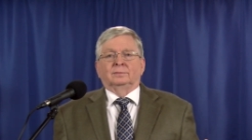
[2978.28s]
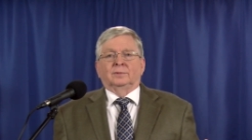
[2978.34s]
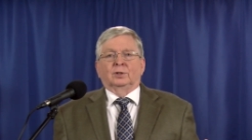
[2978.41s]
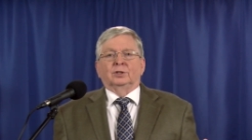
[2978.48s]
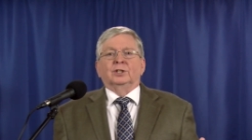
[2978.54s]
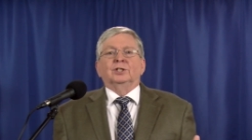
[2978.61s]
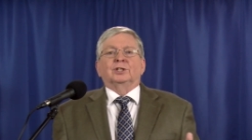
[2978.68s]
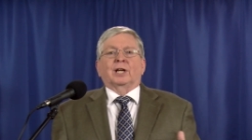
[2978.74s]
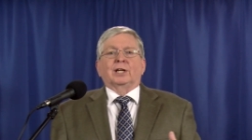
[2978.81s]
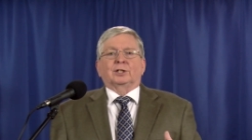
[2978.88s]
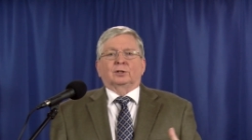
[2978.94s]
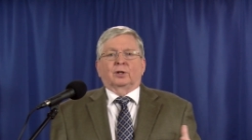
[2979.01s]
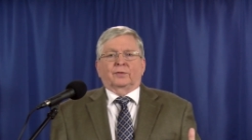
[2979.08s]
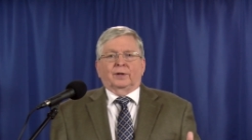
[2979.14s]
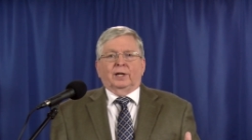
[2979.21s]
They're
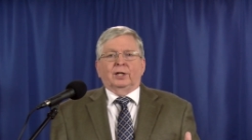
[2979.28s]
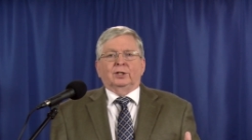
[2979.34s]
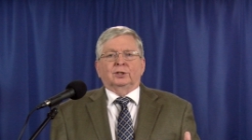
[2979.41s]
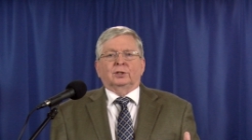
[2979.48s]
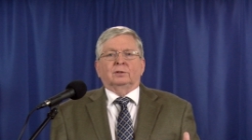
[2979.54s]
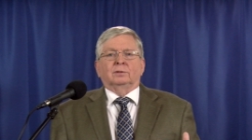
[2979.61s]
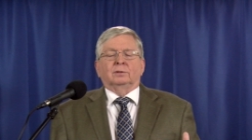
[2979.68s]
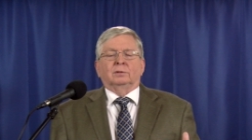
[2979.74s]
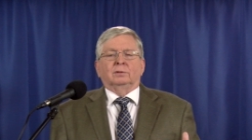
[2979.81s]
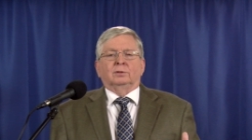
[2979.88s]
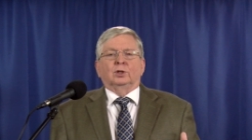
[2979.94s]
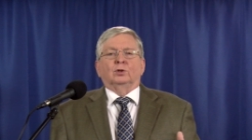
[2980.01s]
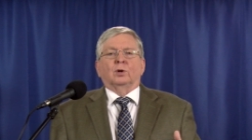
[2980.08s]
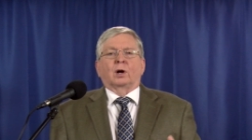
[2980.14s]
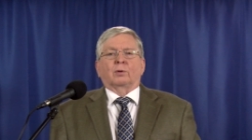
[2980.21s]
sensational things
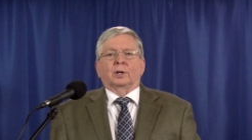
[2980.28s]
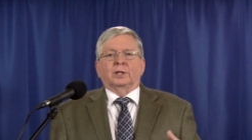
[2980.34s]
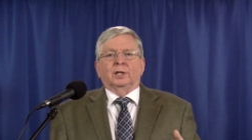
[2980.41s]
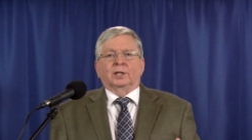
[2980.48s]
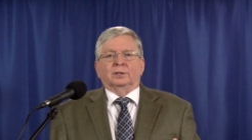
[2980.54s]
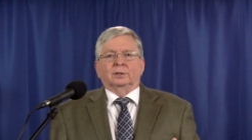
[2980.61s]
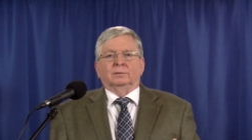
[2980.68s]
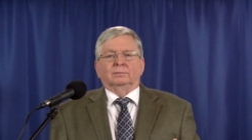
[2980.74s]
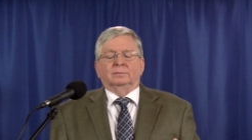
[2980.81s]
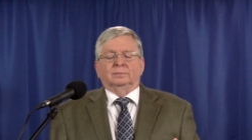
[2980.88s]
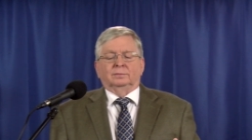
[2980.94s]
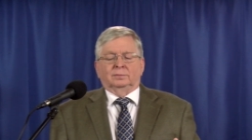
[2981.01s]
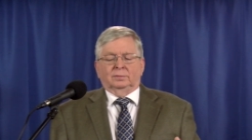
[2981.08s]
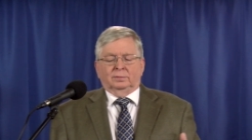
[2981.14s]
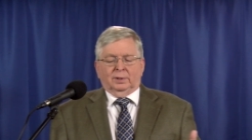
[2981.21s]
to draw our attention,
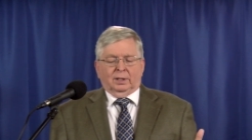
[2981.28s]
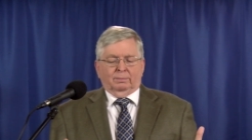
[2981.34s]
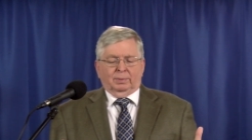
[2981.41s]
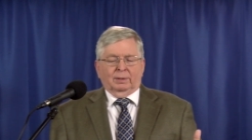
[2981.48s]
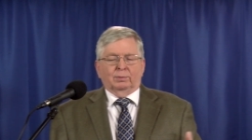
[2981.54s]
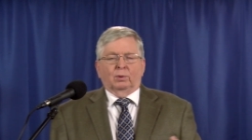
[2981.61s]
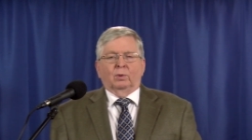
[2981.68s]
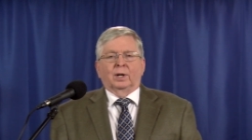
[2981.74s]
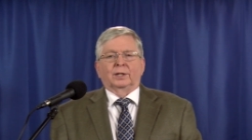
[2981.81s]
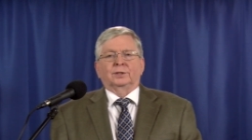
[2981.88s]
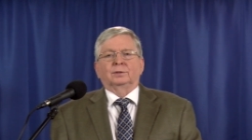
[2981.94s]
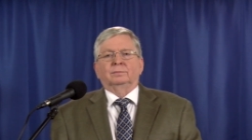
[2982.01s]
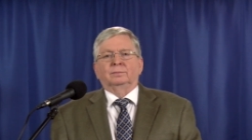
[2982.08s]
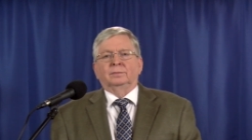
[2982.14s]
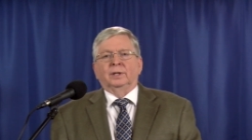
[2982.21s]
and people
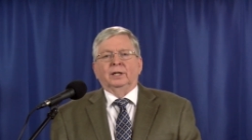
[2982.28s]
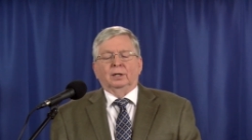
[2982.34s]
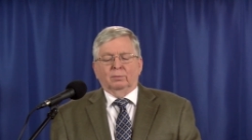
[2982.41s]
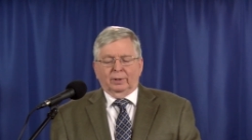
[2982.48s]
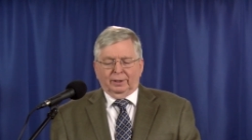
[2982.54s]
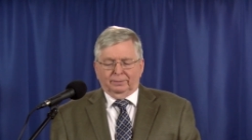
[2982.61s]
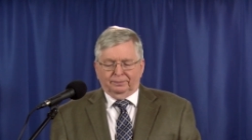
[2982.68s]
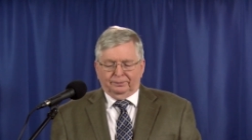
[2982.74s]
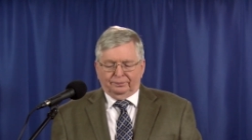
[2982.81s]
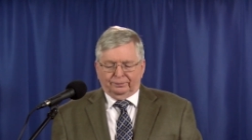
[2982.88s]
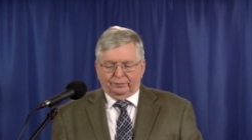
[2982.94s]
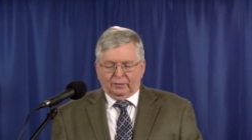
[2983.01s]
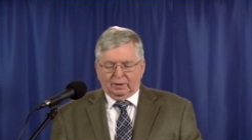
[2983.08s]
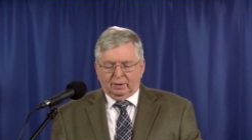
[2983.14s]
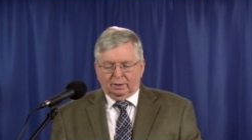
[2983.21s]
watch anyway,
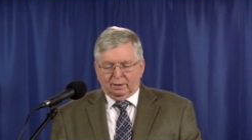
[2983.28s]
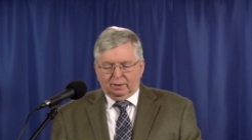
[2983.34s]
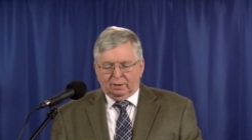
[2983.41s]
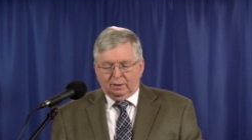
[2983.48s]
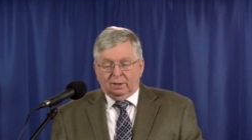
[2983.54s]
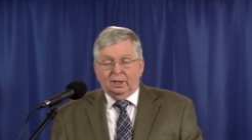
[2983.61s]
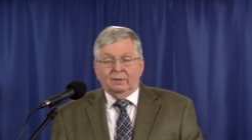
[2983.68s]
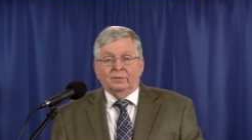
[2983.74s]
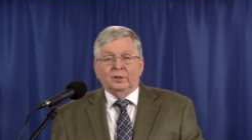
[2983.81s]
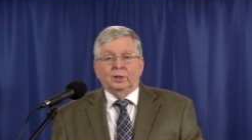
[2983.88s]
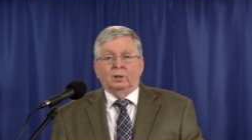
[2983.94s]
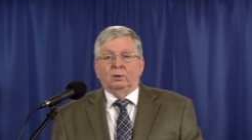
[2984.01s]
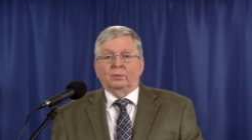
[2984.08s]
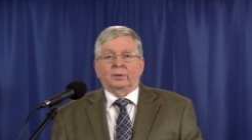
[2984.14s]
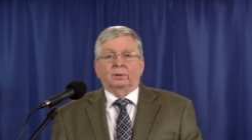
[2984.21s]
even
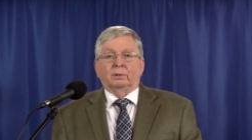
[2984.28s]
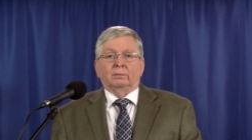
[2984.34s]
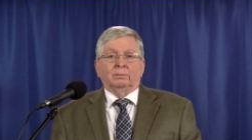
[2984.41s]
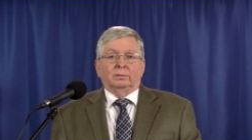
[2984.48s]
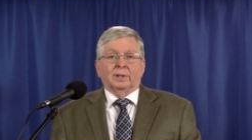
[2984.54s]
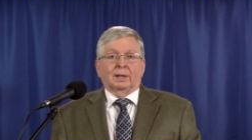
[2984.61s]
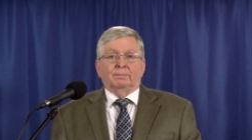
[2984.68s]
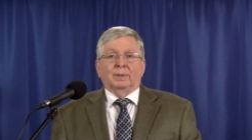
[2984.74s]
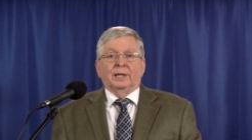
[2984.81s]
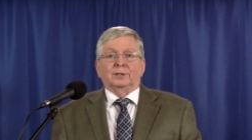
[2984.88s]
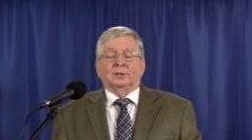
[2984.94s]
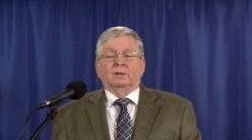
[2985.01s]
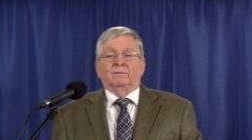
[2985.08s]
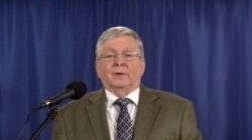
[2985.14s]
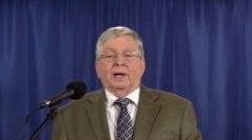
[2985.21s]
though they're not
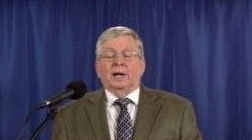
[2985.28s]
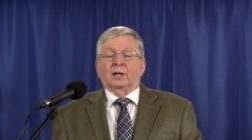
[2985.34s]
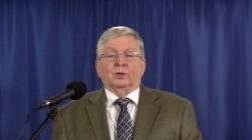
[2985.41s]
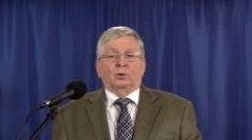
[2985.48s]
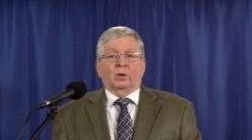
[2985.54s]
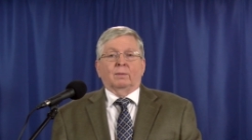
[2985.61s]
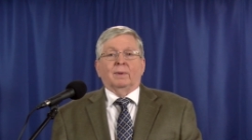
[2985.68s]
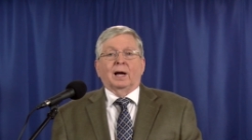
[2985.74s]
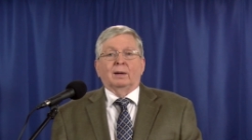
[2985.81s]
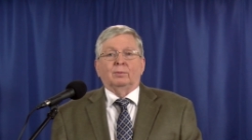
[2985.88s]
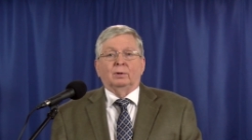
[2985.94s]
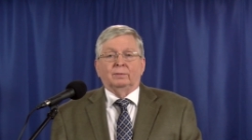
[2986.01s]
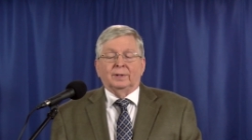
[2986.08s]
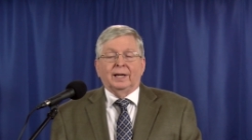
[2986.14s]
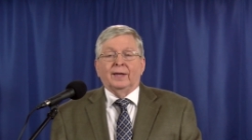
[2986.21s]
based in fact nor the
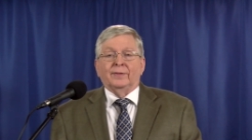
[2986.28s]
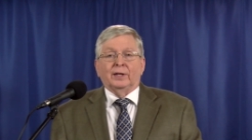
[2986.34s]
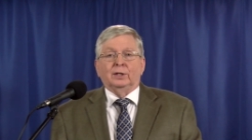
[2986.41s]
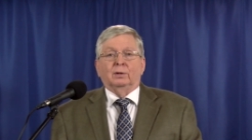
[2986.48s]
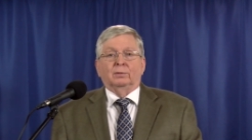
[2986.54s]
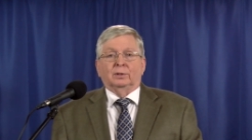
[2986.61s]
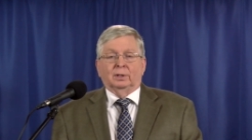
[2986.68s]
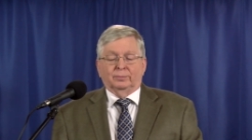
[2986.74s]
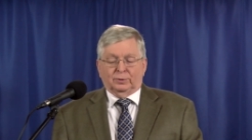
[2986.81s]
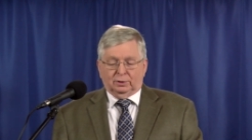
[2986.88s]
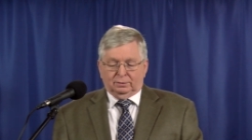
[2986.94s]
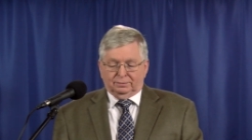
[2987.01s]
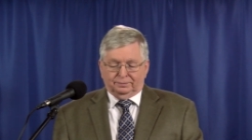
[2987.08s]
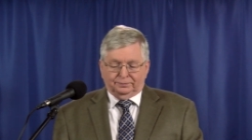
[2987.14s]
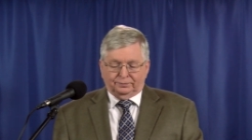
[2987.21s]
Bible, and they don't come
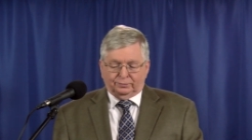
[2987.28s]
true.